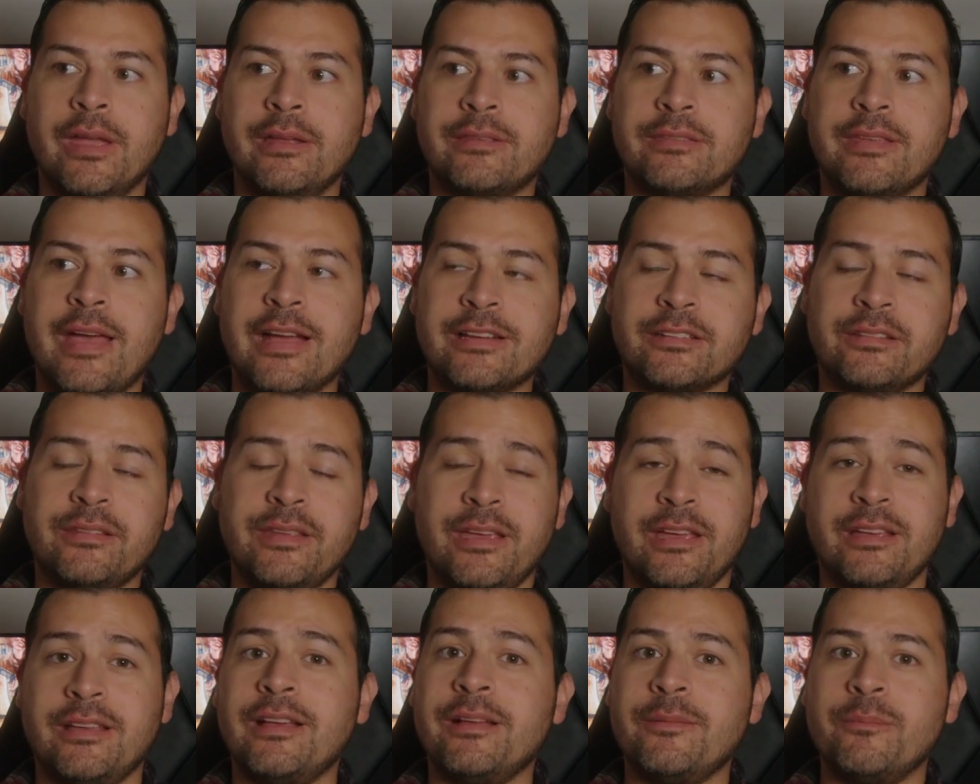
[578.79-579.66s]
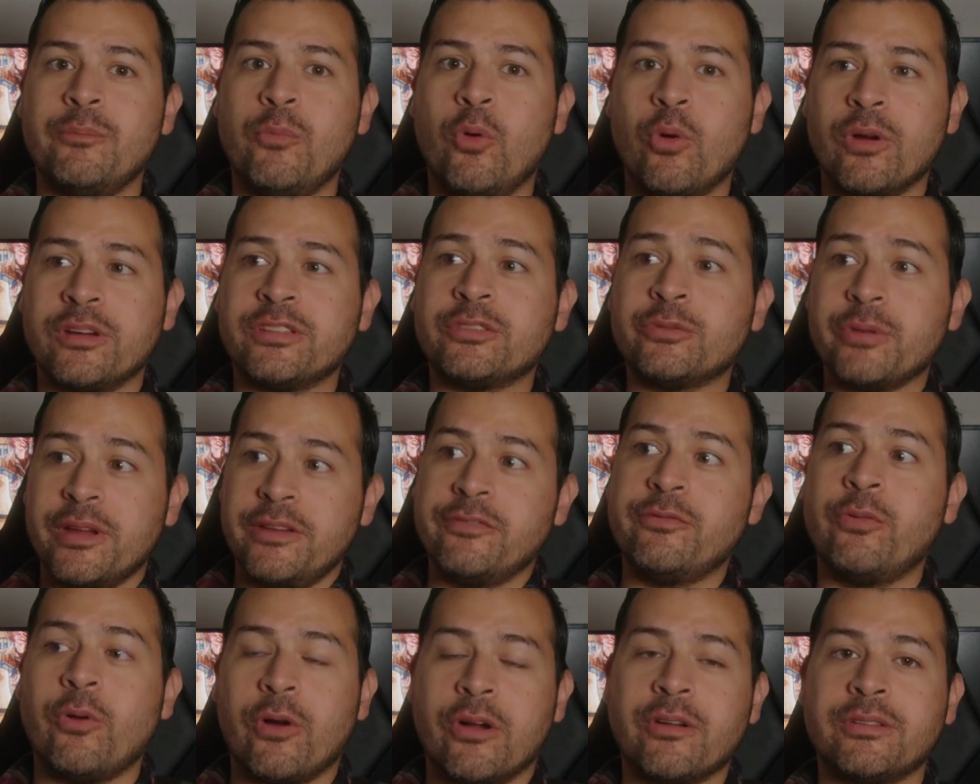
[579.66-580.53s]
It's actually a more
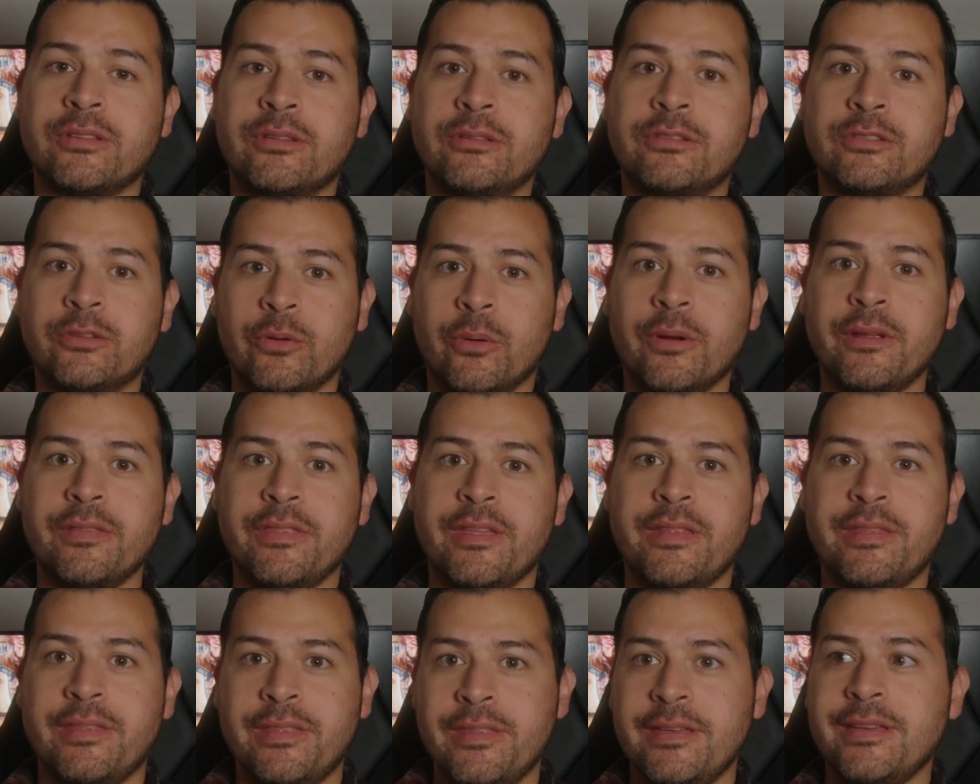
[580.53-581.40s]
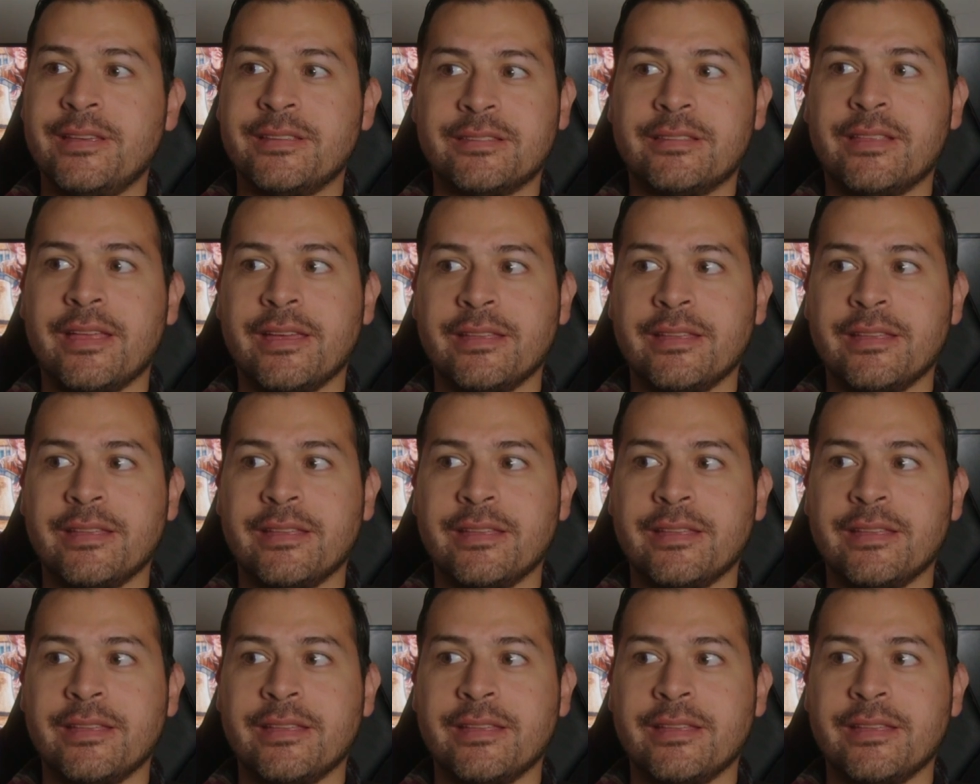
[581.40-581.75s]
straightforward story than this.